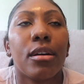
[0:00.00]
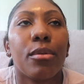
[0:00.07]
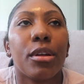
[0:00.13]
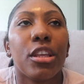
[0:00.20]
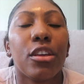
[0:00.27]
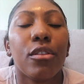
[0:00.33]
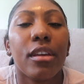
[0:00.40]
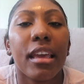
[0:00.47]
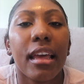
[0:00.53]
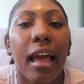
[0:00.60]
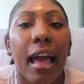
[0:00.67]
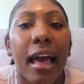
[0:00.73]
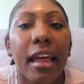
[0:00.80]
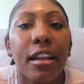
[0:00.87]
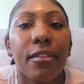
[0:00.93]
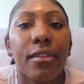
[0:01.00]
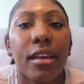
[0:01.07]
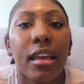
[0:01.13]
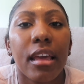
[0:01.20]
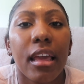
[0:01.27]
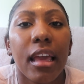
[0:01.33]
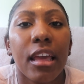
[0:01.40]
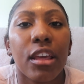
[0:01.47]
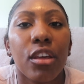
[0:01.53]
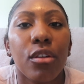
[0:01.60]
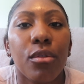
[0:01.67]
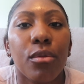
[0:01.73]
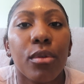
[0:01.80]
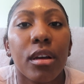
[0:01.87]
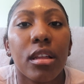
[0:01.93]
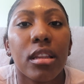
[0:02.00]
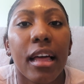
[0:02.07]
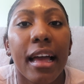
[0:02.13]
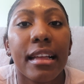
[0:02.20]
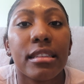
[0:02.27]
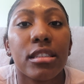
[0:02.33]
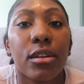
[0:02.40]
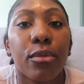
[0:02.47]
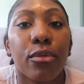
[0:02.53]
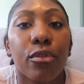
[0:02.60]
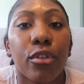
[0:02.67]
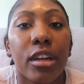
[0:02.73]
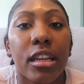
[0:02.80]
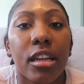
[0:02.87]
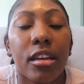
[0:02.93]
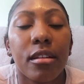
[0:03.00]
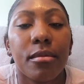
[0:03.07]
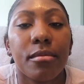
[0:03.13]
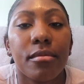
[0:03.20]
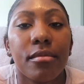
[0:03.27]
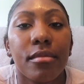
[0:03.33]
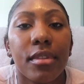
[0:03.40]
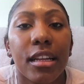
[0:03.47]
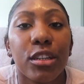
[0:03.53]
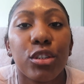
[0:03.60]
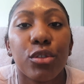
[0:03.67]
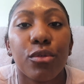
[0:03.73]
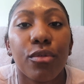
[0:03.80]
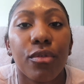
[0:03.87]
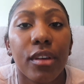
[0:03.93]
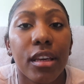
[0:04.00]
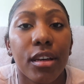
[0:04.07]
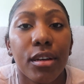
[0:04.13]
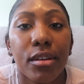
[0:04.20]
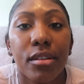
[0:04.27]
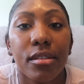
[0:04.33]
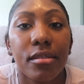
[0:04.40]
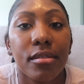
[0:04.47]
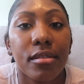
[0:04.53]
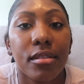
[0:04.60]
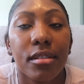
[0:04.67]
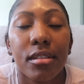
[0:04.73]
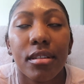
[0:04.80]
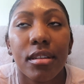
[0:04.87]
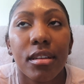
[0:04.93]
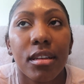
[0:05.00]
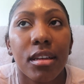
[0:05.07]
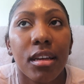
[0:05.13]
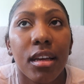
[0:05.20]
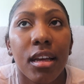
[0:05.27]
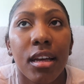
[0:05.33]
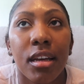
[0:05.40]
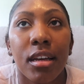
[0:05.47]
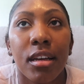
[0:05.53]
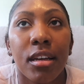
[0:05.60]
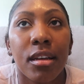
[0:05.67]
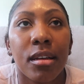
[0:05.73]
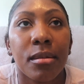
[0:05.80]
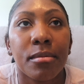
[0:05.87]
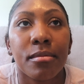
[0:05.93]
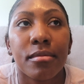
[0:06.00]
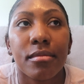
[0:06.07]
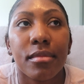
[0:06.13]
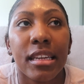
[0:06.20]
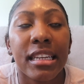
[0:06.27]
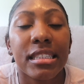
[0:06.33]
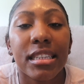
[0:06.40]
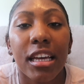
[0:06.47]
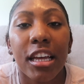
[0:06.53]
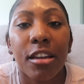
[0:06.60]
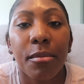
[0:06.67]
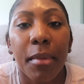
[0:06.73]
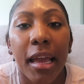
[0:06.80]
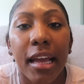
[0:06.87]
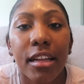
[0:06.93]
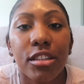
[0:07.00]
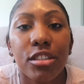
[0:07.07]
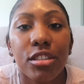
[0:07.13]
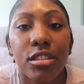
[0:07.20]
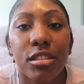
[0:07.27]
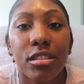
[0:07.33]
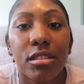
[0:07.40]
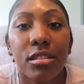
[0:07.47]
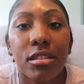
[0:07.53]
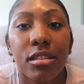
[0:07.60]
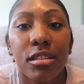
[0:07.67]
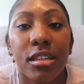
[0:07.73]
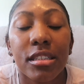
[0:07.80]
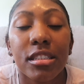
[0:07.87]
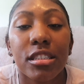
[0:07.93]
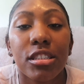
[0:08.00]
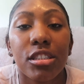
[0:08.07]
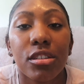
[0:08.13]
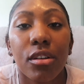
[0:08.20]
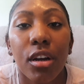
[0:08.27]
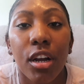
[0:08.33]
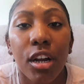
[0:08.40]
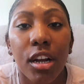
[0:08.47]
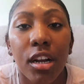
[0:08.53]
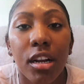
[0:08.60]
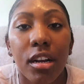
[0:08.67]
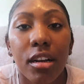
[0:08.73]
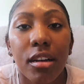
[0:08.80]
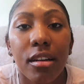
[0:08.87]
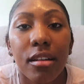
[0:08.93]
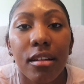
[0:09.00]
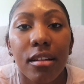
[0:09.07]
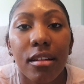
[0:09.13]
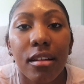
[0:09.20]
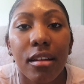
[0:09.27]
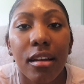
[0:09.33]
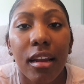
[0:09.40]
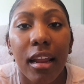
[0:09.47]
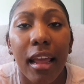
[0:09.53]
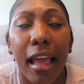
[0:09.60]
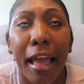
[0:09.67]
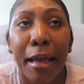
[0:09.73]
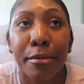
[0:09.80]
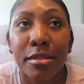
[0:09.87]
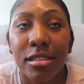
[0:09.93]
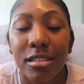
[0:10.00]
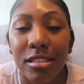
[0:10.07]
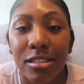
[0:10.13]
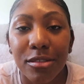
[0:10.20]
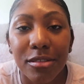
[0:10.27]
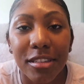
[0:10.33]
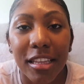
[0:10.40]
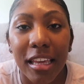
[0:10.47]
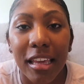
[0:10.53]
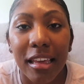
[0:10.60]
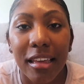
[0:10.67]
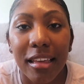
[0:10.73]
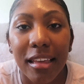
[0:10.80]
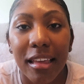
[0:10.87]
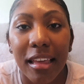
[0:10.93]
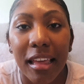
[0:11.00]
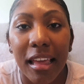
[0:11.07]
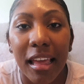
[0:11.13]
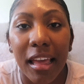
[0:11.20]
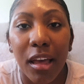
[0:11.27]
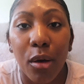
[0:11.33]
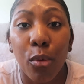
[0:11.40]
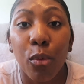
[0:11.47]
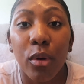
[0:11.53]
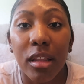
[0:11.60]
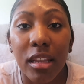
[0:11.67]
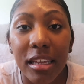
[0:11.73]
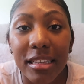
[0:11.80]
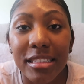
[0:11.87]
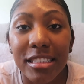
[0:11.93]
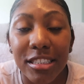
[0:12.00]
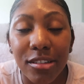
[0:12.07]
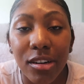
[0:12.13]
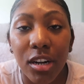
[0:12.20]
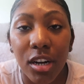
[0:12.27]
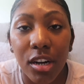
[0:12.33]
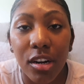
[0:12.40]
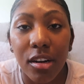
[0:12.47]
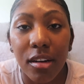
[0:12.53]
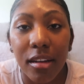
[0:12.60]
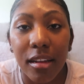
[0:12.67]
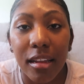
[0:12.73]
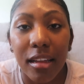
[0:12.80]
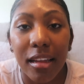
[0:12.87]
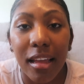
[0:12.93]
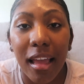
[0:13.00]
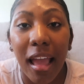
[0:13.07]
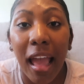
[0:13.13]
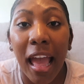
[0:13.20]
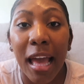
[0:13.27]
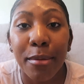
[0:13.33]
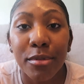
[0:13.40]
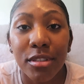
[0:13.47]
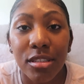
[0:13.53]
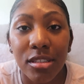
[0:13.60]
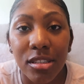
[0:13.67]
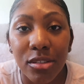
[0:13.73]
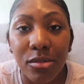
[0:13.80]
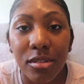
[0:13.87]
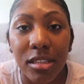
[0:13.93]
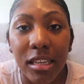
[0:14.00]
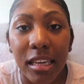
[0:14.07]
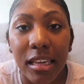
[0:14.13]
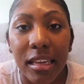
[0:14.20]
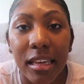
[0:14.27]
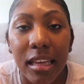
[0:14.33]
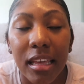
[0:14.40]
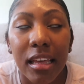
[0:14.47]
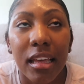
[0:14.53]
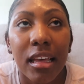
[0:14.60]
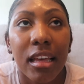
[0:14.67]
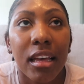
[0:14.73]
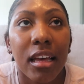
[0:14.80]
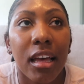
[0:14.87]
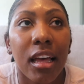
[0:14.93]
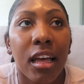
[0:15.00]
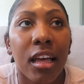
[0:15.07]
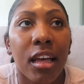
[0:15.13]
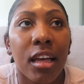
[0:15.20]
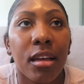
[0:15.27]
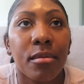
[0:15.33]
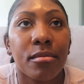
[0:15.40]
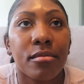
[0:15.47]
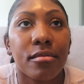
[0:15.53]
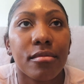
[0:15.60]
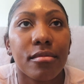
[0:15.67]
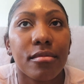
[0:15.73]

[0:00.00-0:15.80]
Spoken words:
when you get out of it and you realize the freedom that you feel, it's unmatched. Does it still hurt? Absolutely. Will it still hurt? Absolutely. But